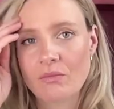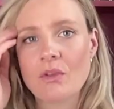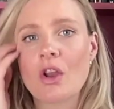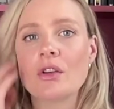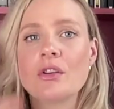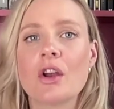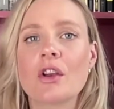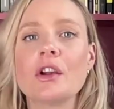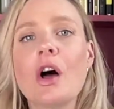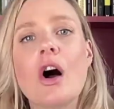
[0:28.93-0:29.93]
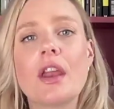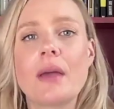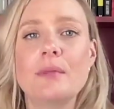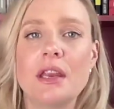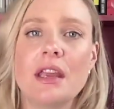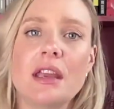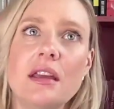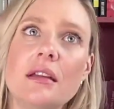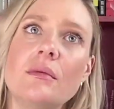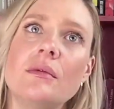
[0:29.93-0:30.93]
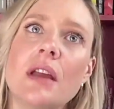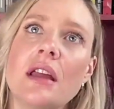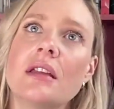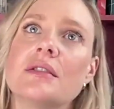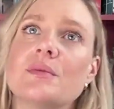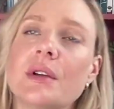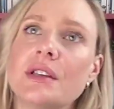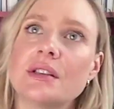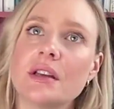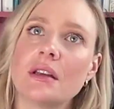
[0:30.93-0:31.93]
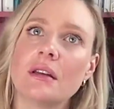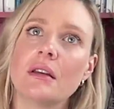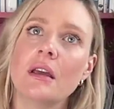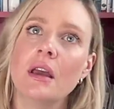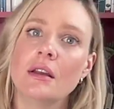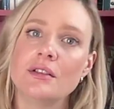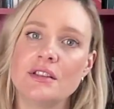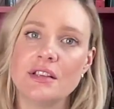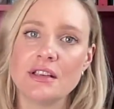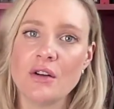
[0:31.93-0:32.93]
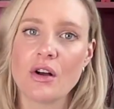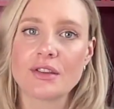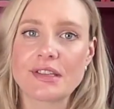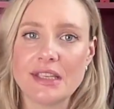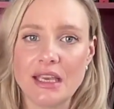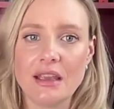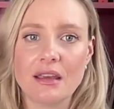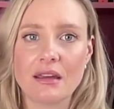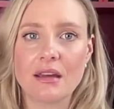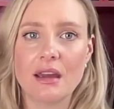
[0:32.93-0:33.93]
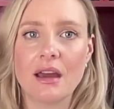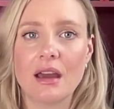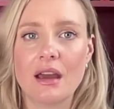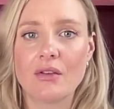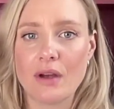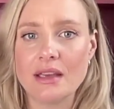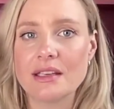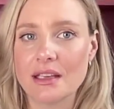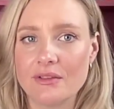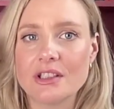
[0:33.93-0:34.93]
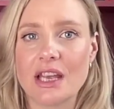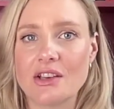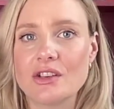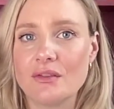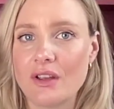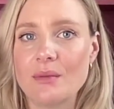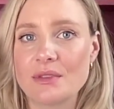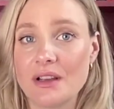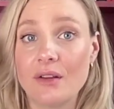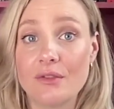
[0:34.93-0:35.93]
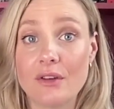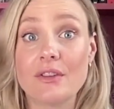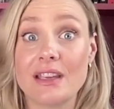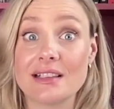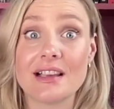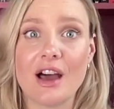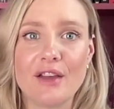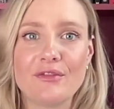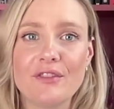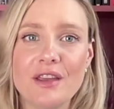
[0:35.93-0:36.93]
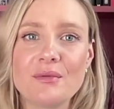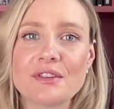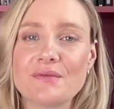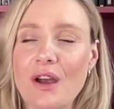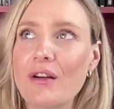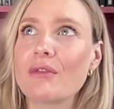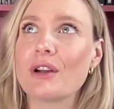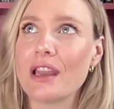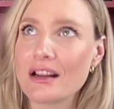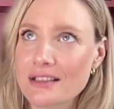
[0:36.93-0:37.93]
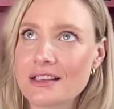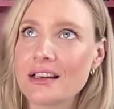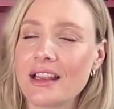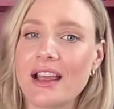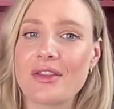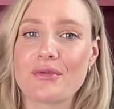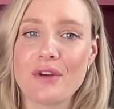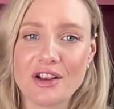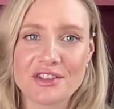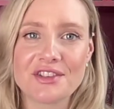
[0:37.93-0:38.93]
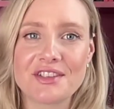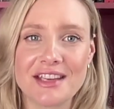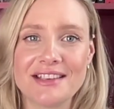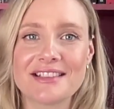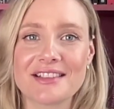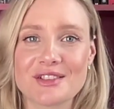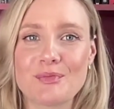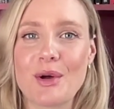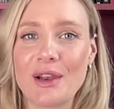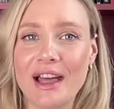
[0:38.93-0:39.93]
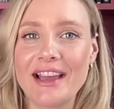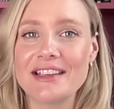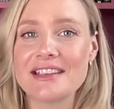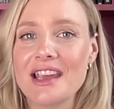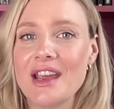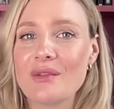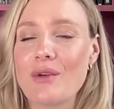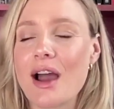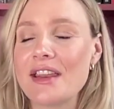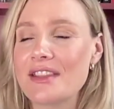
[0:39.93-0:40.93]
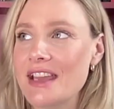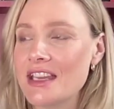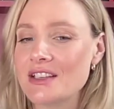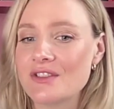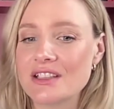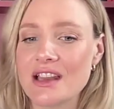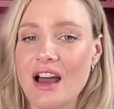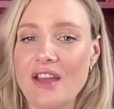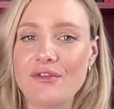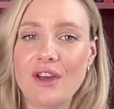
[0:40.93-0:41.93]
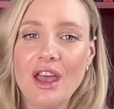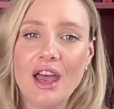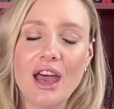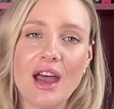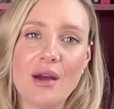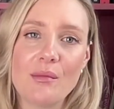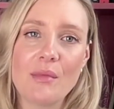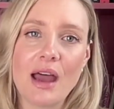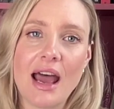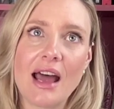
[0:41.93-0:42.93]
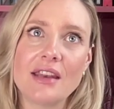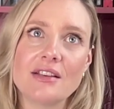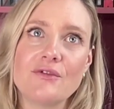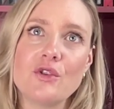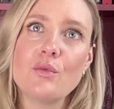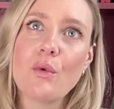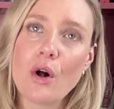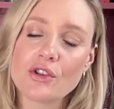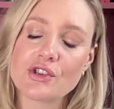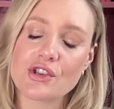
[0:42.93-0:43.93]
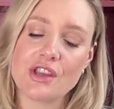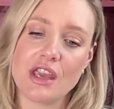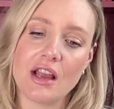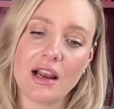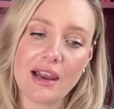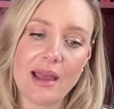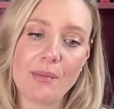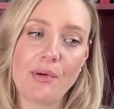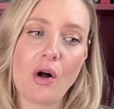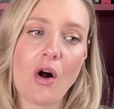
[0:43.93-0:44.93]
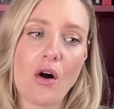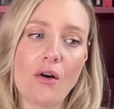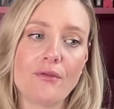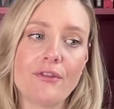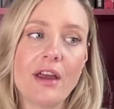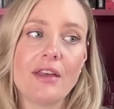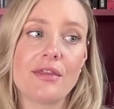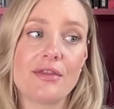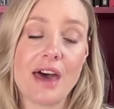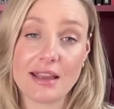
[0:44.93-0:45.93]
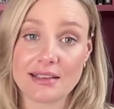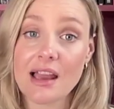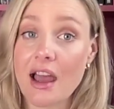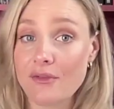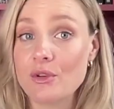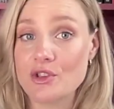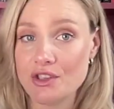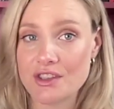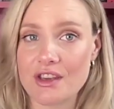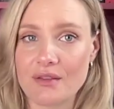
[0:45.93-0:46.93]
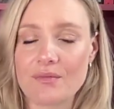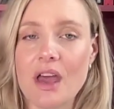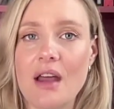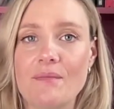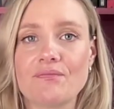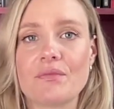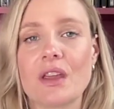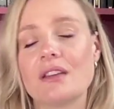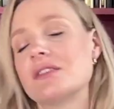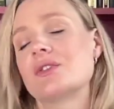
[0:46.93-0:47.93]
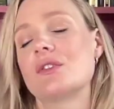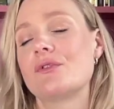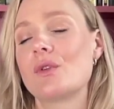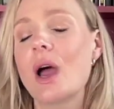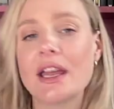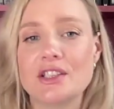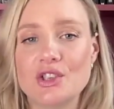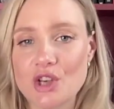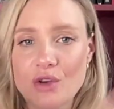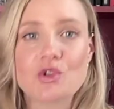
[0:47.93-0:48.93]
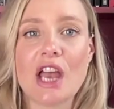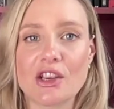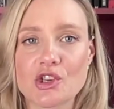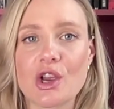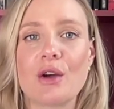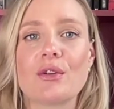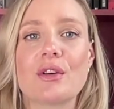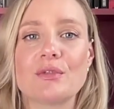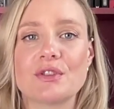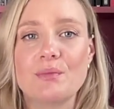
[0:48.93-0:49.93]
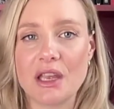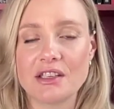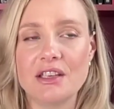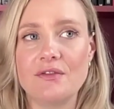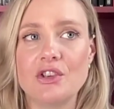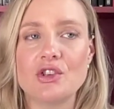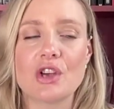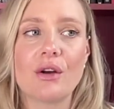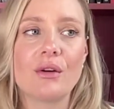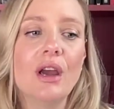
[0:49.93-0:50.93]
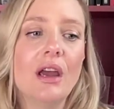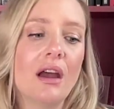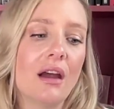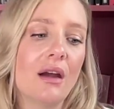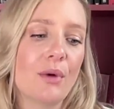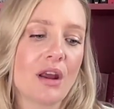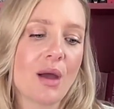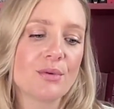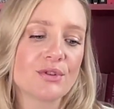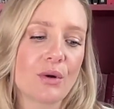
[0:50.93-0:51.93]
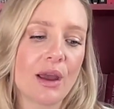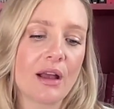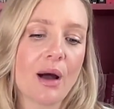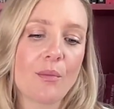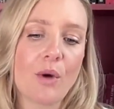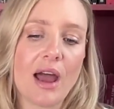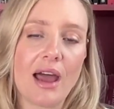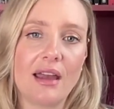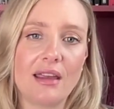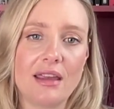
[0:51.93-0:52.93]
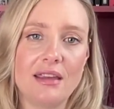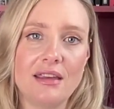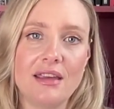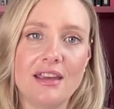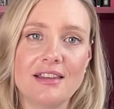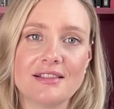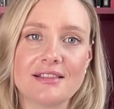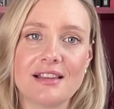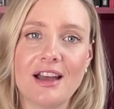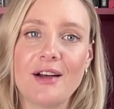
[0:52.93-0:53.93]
Not a lot. I mean, Nicholas Winton did not seek a great deal of attention for himself over his life. He was very reluctantly thrust into the spotlight right at the end of his life. And if you watch the clip of That's Life, which is the sort of variety show, chat show that was a big TV show when I was growing up, where he is